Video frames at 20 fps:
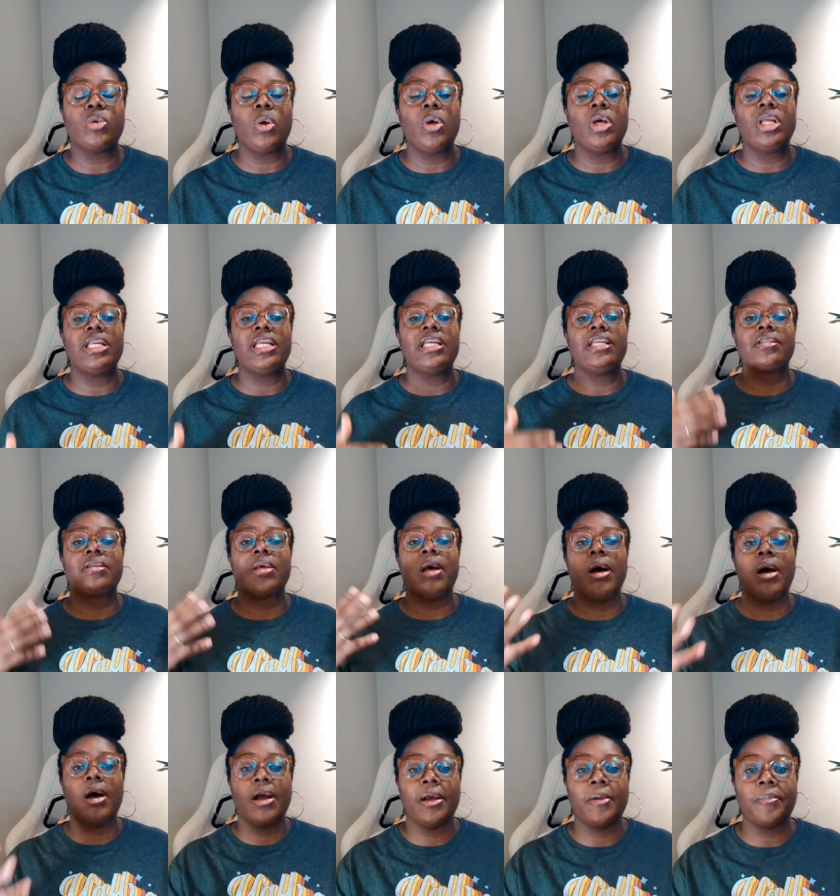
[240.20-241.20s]
on his
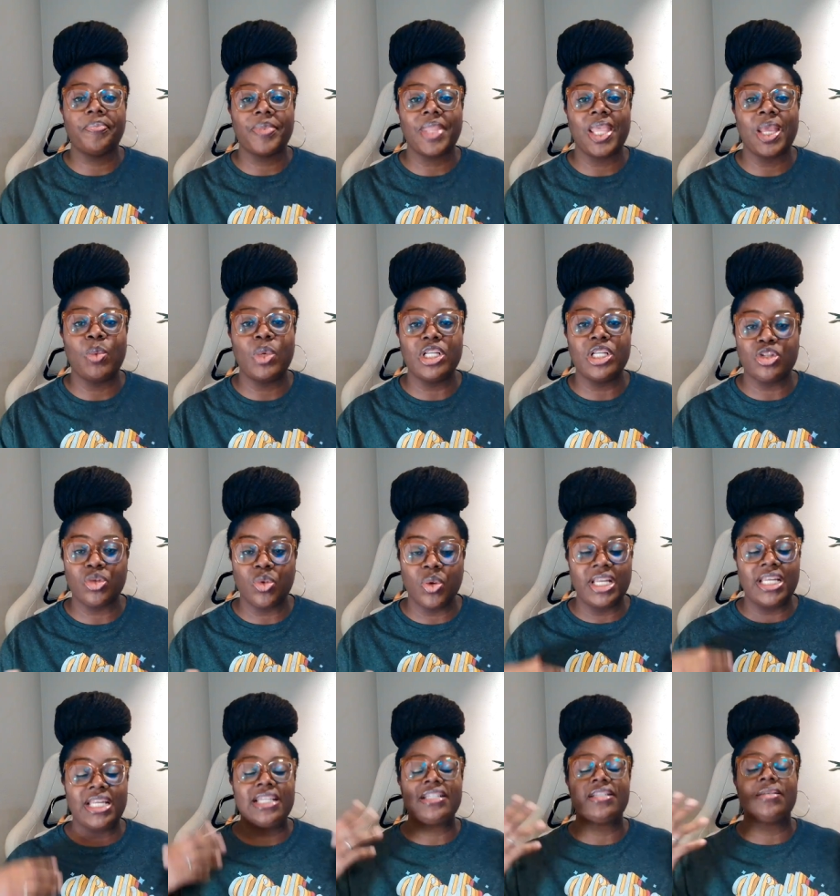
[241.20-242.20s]
heart and what's on
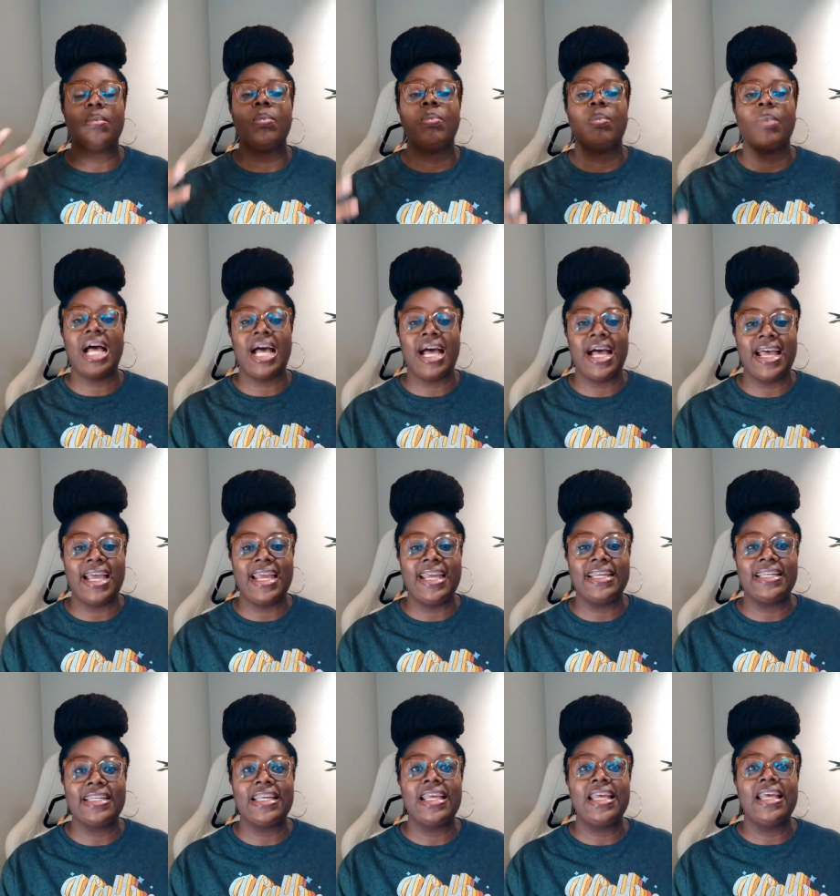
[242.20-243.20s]
his
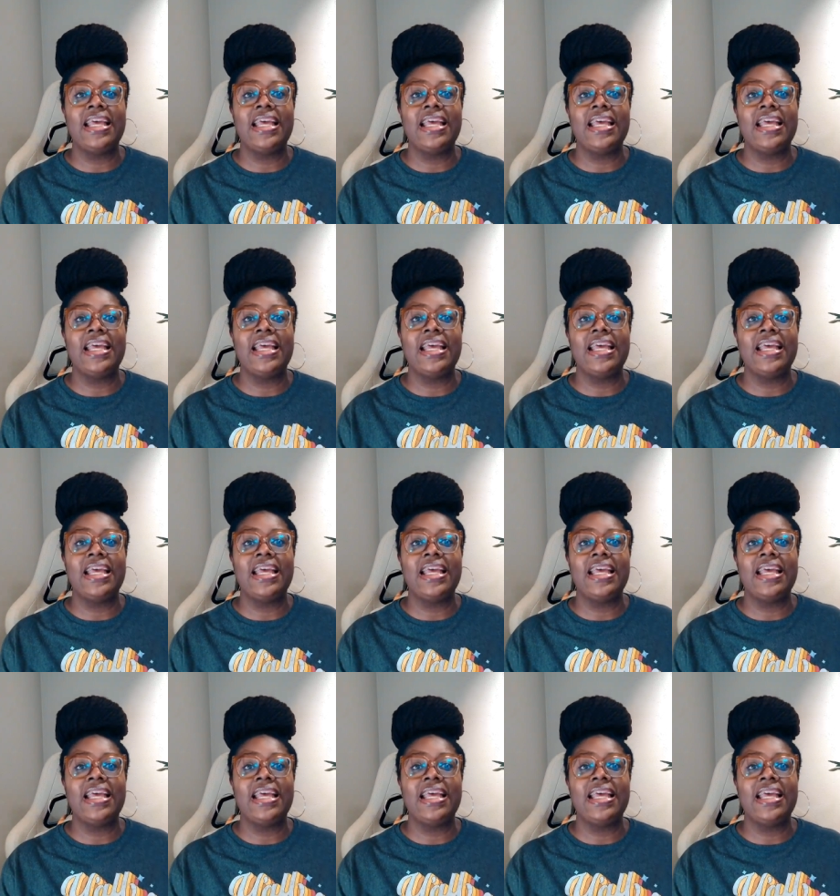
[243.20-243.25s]
mind,